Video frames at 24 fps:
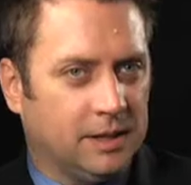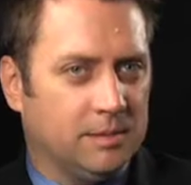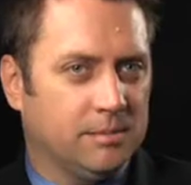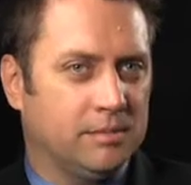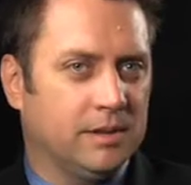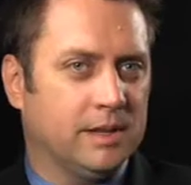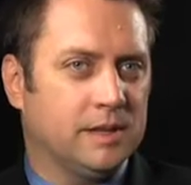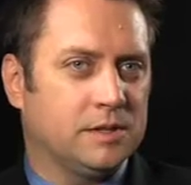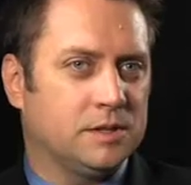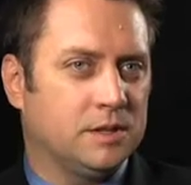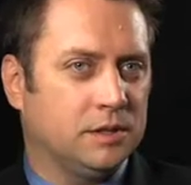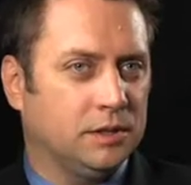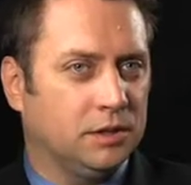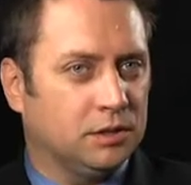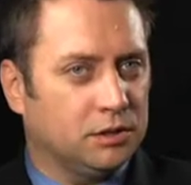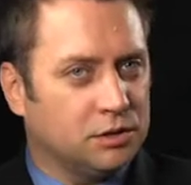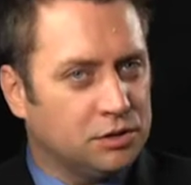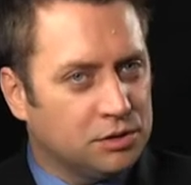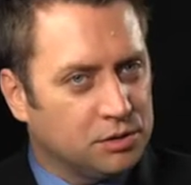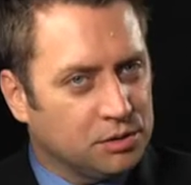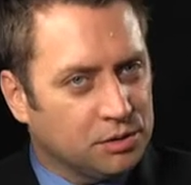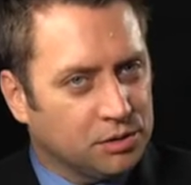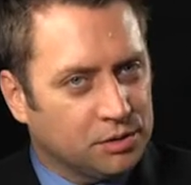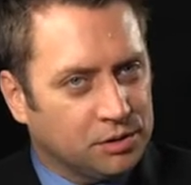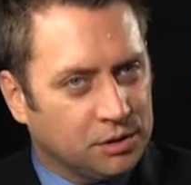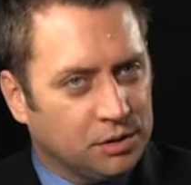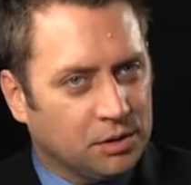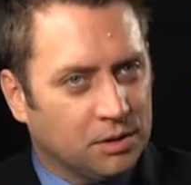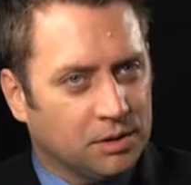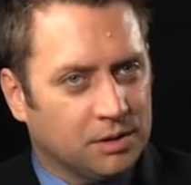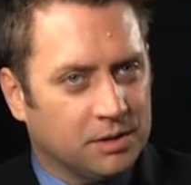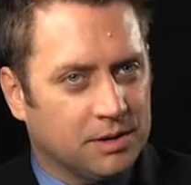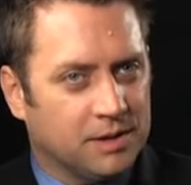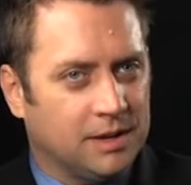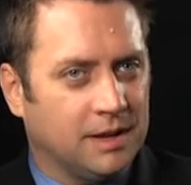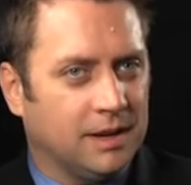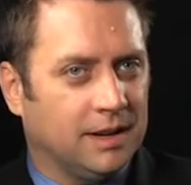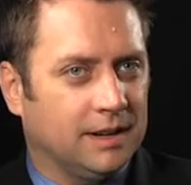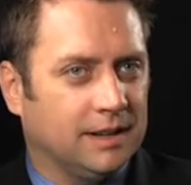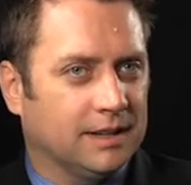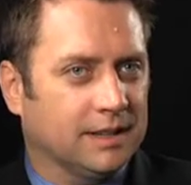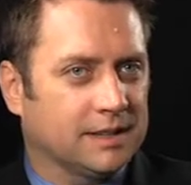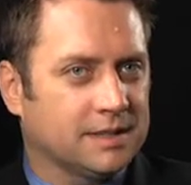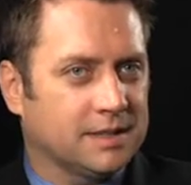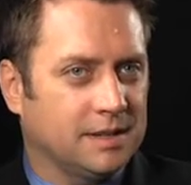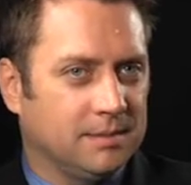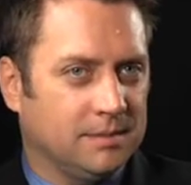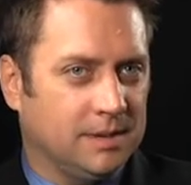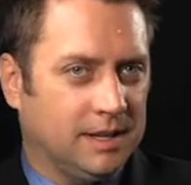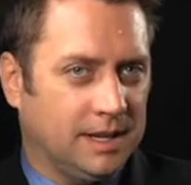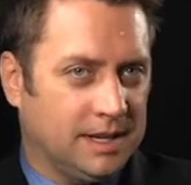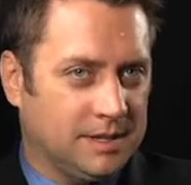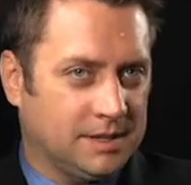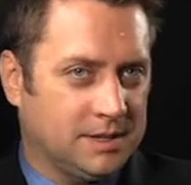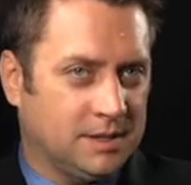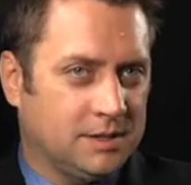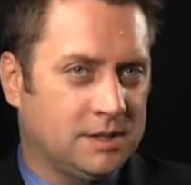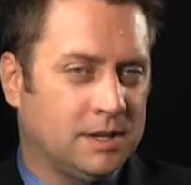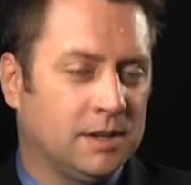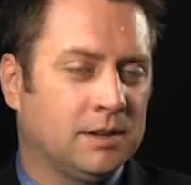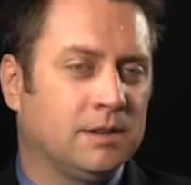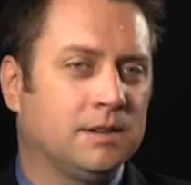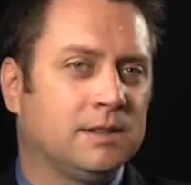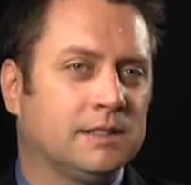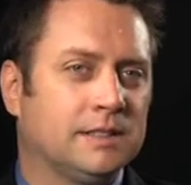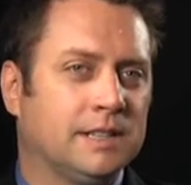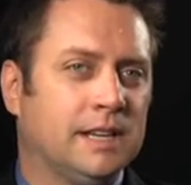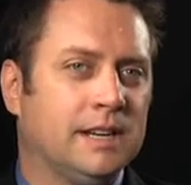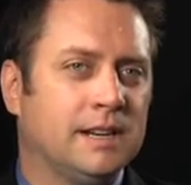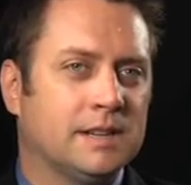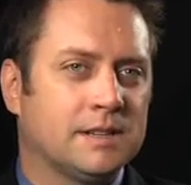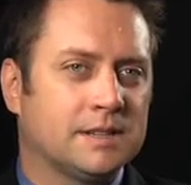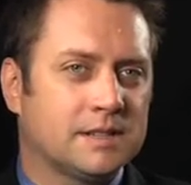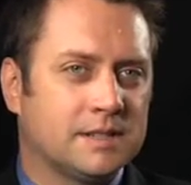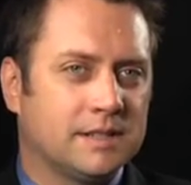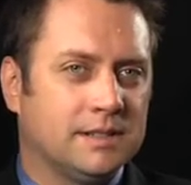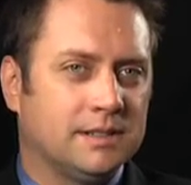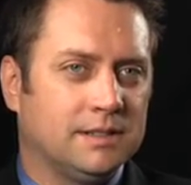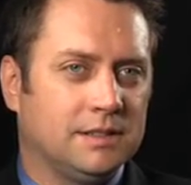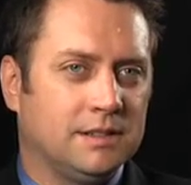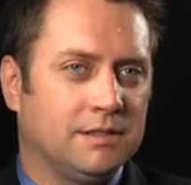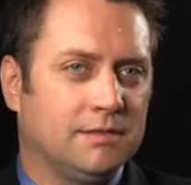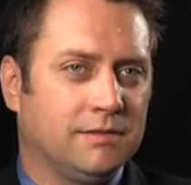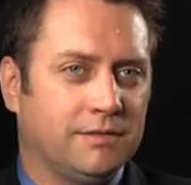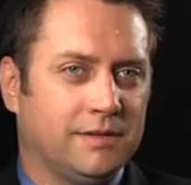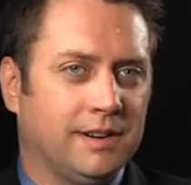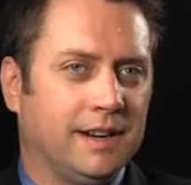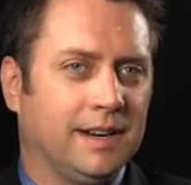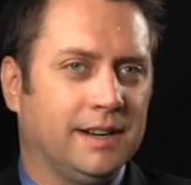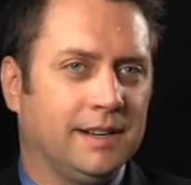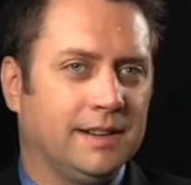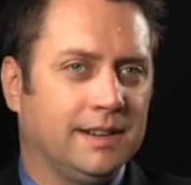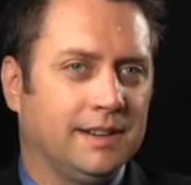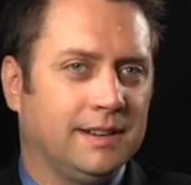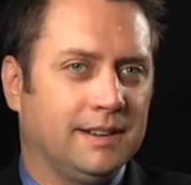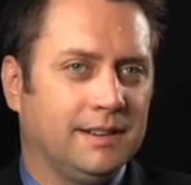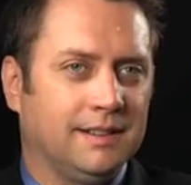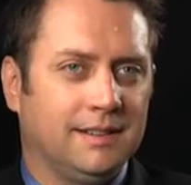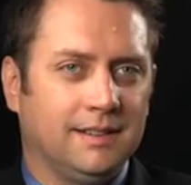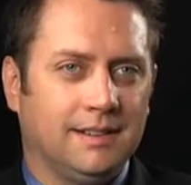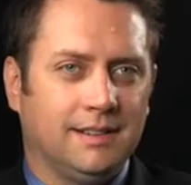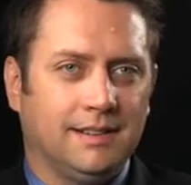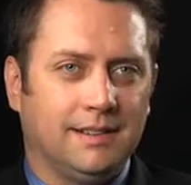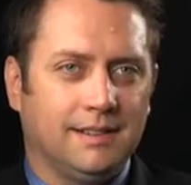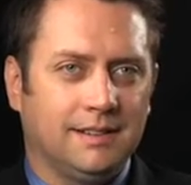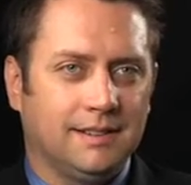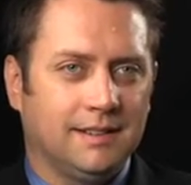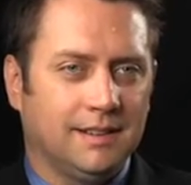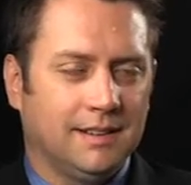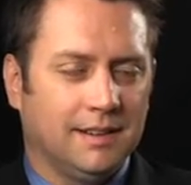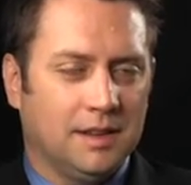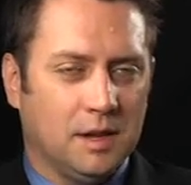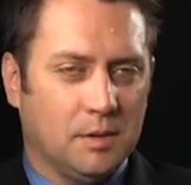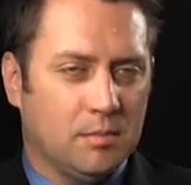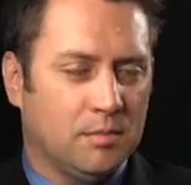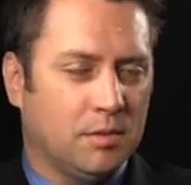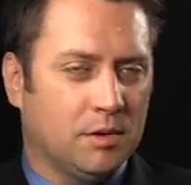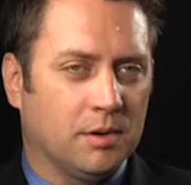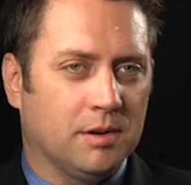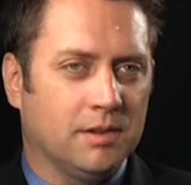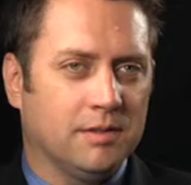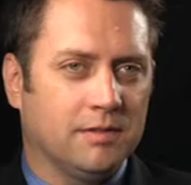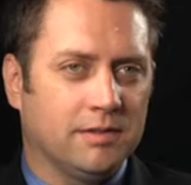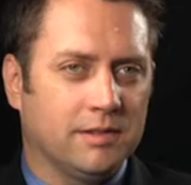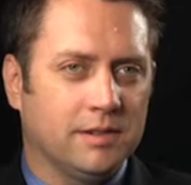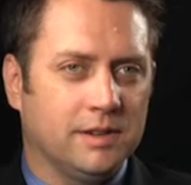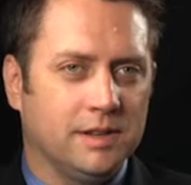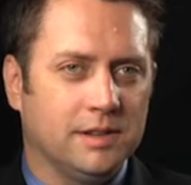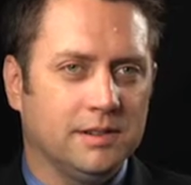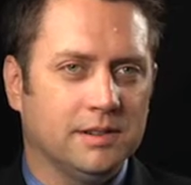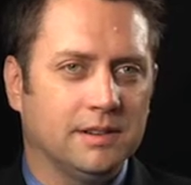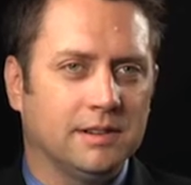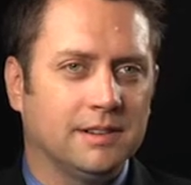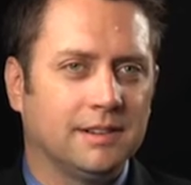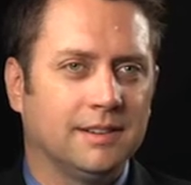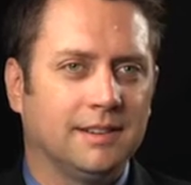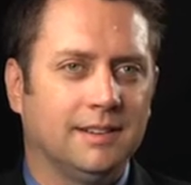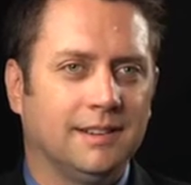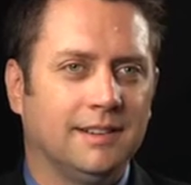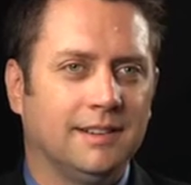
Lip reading: the implants or you're doing the orthodontics, I mean, as a general dentist, do you find it important for you?